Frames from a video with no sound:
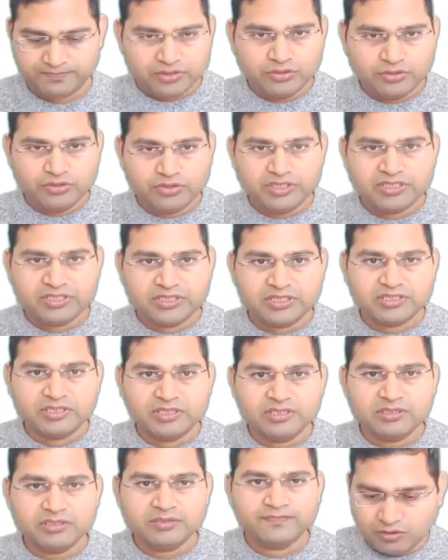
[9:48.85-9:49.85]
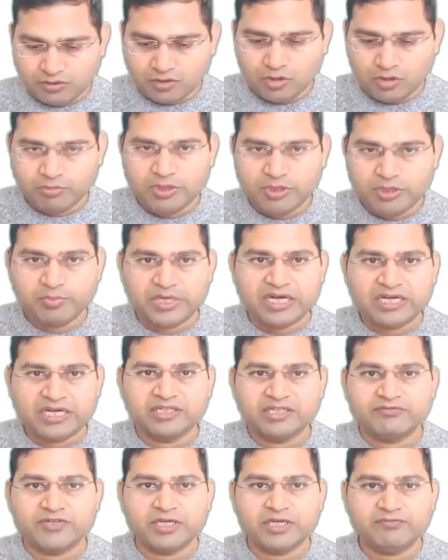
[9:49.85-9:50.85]
So this is the common
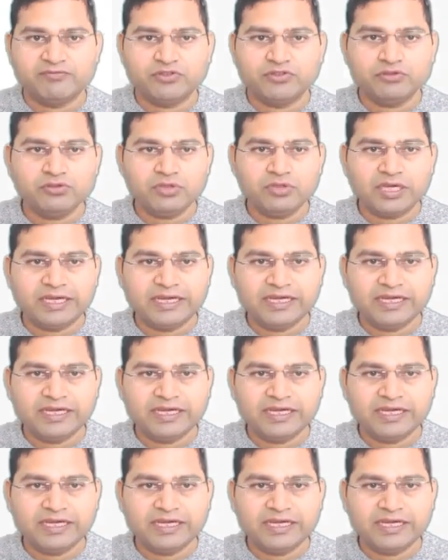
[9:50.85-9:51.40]
part that we have to do,